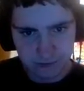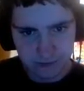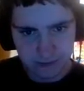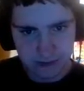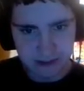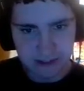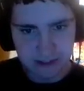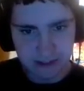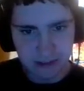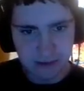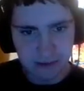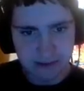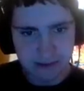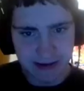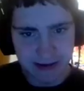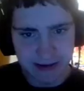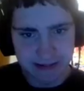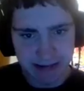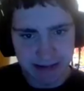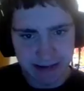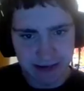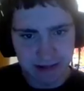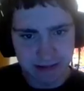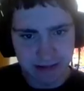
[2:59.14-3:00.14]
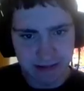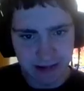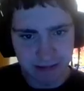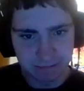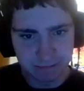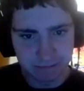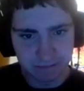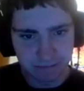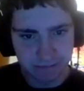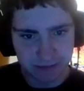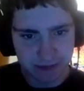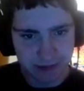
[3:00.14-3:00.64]
There's someone's right there.
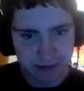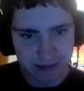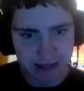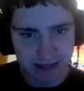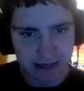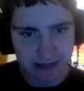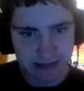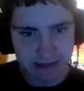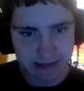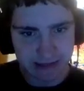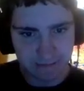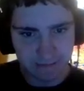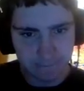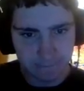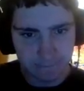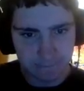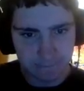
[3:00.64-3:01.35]
Oh, you're dying.